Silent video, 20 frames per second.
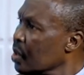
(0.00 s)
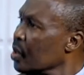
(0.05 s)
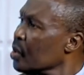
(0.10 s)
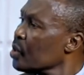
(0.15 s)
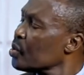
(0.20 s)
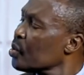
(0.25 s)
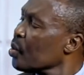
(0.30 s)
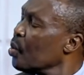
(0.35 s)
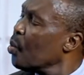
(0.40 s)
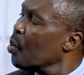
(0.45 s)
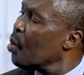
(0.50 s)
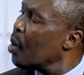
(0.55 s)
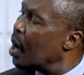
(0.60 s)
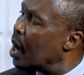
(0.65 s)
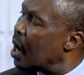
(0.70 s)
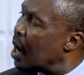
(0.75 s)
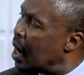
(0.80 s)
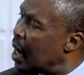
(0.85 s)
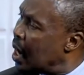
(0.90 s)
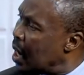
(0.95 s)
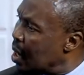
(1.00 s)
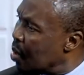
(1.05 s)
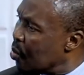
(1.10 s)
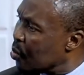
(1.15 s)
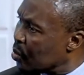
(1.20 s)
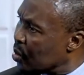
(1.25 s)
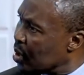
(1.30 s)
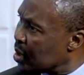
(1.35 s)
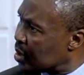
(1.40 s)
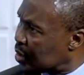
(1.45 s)
So how
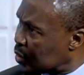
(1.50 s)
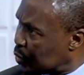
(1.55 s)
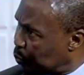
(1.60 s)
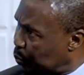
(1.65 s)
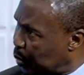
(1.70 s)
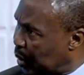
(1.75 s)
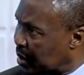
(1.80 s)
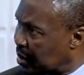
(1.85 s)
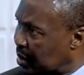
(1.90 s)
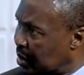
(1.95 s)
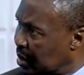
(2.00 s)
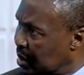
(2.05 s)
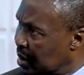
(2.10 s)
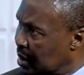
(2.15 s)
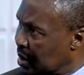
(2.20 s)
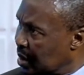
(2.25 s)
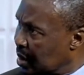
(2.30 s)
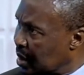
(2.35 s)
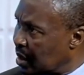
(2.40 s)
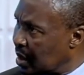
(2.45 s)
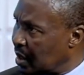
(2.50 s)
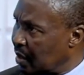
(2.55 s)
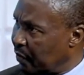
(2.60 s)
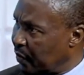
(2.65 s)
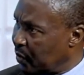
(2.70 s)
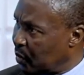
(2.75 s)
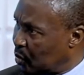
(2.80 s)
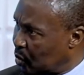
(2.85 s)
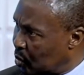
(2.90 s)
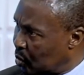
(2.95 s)
would you expect that if
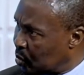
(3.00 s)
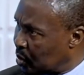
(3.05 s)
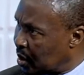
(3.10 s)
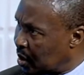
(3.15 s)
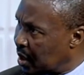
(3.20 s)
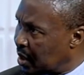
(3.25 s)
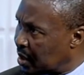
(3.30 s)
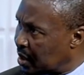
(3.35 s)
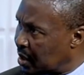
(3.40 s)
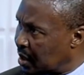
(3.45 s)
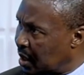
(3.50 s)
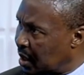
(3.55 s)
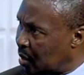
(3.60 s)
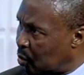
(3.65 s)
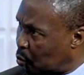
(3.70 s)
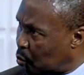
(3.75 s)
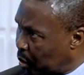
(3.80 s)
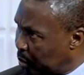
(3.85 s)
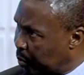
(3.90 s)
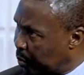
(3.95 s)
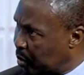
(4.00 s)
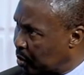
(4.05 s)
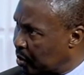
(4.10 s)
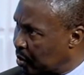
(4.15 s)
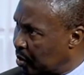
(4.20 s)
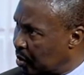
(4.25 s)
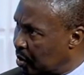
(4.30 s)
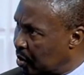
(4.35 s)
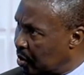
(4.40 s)
you don't get a criminal